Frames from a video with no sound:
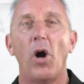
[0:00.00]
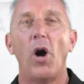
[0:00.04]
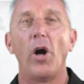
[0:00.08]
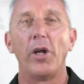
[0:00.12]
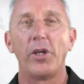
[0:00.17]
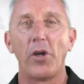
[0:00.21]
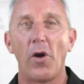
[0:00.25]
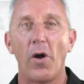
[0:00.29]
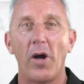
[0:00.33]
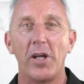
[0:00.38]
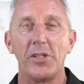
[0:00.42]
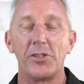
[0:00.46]
Hi
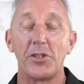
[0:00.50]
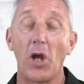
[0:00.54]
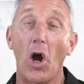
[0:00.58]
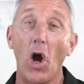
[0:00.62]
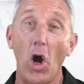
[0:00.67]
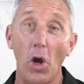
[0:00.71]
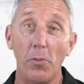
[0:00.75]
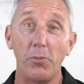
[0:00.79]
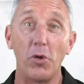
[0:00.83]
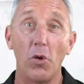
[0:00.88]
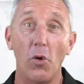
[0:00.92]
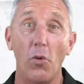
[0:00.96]
guys, I
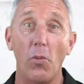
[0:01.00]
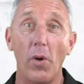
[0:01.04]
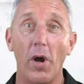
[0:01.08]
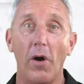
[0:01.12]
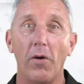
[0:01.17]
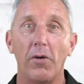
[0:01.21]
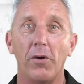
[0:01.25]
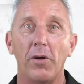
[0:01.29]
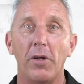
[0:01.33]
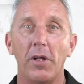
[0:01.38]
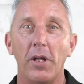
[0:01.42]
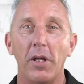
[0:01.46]
hope you're
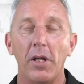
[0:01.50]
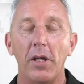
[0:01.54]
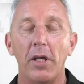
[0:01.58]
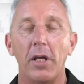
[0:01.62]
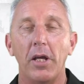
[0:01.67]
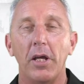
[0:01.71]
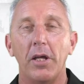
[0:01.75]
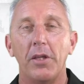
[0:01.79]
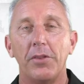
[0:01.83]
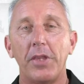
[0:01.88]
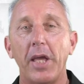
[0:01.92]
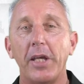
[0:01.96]
well.
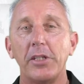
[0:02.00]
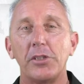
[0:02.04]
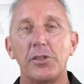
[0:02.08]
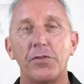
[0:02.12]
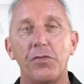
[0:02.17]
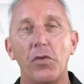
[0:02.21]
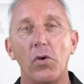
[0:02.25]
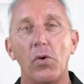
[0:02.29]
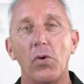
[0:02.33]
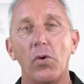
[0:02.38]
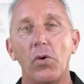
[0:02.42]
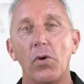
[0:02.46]
Thanks
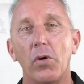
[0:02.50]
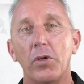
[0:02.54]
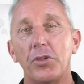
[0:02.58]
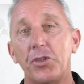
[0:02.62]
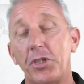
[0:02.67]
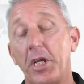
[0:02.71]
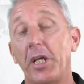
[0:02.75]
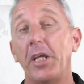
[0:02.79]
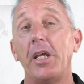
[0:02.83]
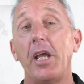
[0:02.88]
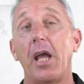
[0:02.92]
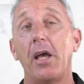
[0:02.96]
for
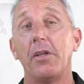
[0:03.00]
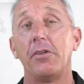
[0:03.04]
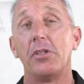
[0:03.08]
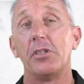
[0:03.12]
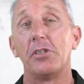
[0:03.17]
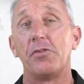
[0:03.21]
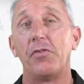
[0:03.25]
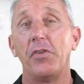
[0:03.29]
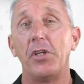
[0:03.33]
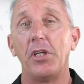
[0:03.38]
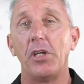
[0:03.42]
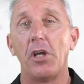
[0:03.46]
checking out
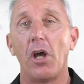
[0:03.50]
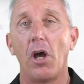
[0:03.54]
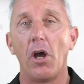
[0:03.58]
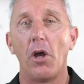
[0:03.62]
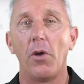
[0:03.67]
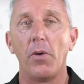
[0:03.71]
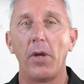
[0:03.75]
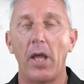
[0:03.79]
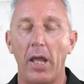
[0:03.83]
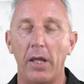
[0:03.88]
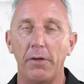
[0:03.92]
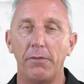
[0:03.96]
this
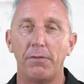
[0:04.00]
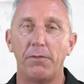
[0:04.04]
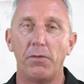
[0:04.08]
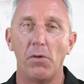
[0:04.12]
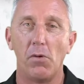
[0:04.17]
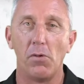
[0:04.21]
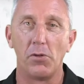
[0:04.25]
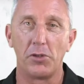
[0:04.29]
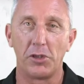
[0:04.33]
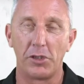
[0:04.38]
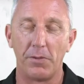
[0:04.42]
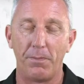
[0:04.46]
video and
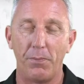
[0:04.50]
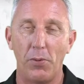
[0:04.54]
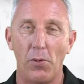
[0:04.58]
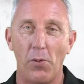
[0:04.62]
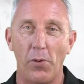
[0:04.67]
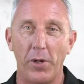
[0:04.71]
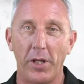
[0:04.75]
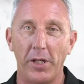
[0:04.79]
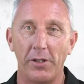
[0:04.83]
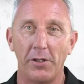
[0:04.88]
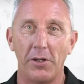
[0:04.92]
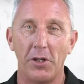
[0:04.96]
for
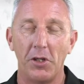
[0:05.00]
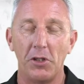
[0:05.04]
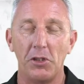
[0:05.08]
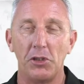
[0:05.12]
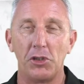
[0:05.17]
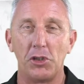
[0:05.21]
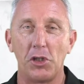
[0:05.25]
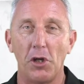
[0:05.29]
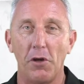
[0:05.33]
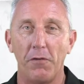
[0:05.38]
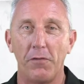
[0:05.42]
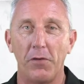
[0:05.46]
supporting
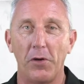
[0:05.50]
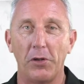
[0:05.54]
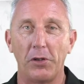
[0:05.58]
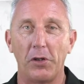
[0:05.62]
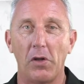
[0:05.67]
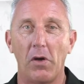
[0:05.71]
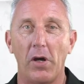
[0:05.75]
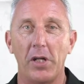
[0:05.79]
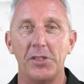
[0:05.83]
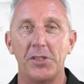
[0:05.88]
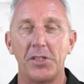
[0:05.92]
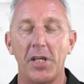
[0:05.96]
Surf
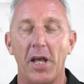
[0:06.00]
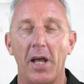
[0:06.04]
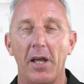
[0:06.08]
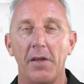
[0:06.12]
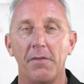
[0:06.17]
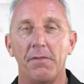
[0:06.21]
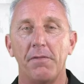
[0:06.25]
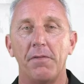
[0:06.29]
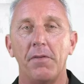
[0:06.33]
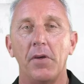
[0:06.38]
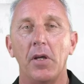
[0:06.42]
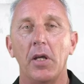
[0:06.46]
Online
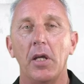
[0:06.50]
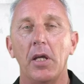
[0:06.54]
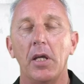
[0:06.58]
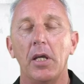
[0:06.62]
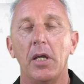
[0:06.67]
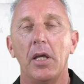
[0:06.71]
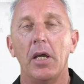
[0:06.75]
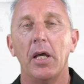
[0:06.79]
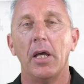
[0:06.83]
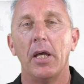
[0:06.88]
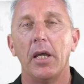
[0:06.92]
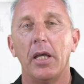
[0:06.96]
Safe.
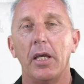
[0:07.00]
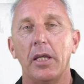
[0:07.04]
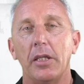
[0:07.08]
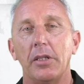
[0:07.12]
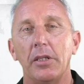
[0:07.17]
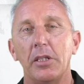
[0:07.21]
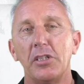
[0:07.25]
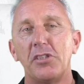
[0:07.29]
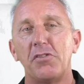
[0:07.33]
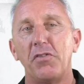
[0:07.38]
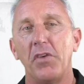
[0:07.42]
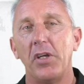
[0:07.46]

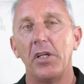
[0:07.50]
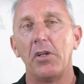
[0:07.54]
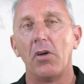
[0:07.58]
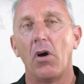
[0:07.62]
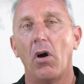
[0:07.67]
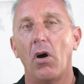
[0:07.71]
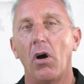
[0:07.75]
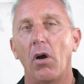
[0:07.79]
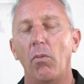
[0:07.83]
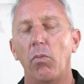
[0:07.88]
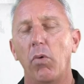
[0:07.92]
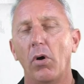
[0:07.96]
In this vid,
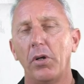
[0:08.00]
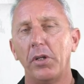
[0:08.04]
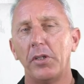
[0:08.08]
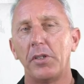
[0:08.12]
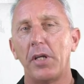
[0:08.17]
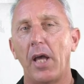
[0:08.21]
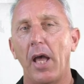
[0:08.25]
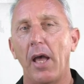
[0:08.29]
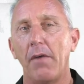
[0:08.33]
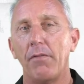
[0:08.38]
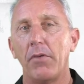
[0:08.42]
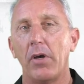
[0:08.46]
I wanted
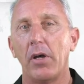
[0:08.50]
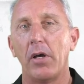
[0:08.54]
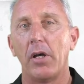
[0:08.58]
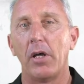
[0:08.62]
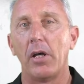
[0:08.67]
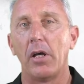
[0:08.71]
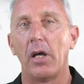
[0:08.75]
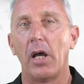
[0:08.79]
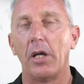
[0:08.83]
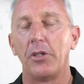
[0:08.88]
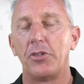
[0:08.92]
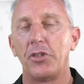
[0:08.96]
to have
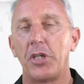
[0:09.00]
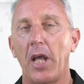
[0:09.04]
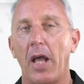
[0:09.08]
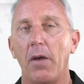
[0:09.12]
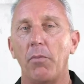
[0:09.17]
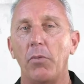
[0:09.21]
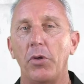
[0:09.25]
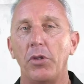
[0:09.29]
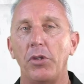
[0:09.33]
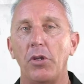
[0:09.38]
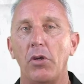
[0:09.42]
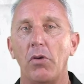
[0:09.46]
a
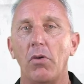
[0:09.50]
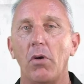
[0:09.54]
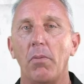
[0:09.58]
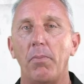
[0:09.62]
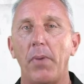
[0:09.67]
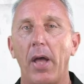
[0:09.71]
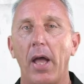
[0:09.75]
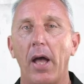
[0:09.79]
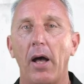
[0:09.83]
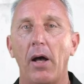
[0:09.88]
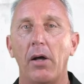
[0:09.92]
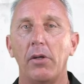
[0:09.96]
chat with you
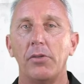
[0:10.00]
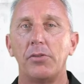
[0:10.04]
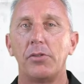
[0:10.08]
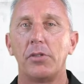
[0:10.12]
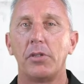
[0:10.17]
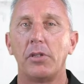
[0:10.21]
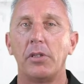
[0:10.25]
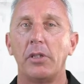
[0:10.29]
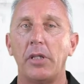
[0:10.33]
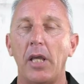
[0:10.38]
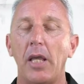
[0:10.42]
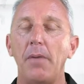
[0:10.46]

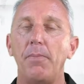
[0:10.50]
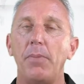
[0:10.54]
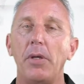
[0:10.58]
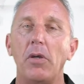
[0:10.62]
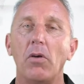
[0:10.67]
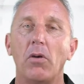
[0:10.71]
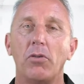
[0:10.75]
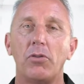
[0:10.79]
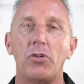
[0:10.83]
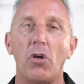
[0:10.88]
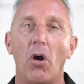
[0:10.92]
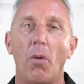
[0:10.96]
about keeping
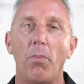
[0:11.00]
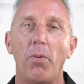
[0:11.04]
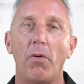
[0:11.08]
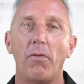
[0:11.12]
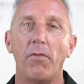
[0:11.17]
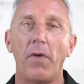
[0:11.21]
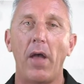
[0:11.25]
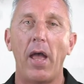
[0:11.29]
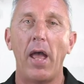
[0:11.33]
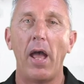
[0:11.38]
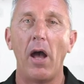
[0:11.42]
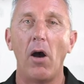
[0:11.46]
on top
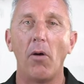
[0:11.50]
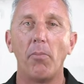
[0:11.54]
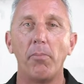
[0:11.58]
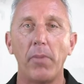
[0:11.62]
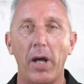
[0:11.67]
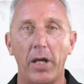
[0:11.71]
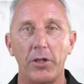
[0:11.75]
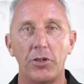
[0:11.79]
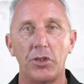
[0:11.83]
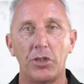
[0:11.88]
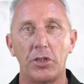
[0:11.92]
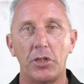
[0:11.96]
of how
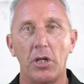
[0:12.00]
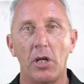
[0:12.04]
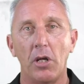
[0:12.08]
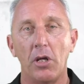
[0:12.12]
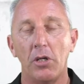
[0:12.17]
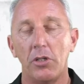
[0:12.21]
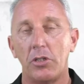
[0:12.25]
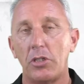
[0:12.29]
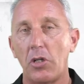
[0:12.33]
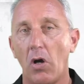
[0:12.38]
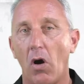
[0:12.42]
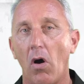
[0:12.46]
much
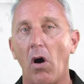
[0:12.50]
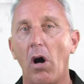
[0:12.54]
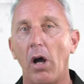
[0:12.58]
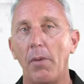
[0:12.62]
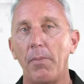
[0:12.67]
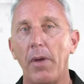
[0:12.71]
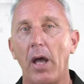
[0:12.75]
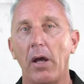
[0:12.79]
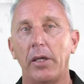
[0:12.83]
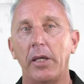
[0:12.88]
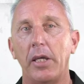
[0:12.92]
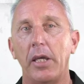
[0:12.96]

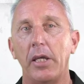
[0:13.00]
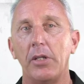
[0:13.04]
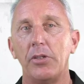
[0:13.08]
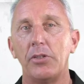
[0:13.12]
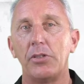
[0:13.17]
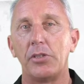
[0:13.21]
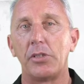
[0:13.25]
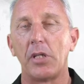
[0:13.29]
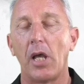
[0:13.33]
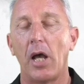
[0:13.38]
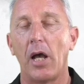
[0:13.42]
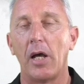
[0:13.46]
time our
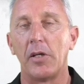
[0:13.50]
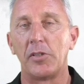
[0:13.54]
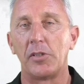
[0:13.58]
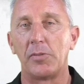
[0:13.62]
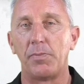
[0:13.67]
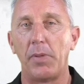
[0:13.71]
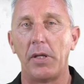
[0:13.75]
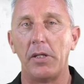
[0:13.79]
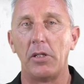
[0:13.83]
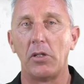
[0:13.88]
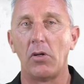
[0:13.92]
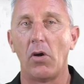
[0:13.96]
kids are
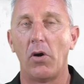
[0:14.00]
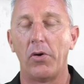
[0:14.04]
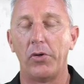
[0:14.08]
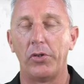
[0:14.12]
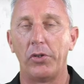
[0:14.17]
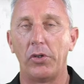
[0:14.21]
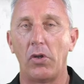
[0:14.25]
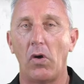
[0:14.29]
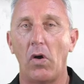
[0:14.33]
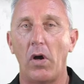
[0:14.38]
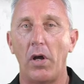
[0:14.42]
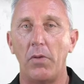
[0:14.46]
spending
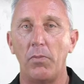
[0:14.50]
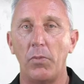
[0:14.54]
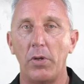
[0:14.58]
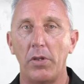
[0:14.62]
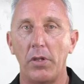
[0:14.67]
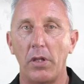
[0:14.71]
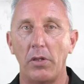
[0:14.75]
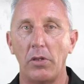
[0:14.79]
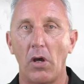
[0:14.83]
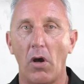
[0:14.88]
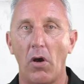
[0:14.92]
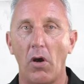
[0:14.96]
online
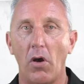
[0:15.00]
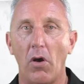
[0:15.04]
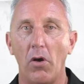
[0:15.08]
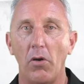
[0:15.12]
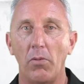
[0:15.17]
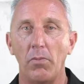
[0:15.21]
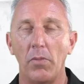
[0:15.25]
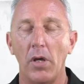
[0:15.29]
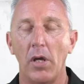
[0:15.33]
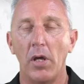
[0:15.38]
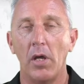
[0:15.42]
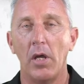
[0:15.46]
within the
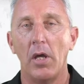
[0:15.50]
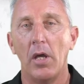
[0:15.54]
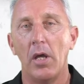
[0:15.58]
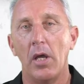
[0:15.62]
home,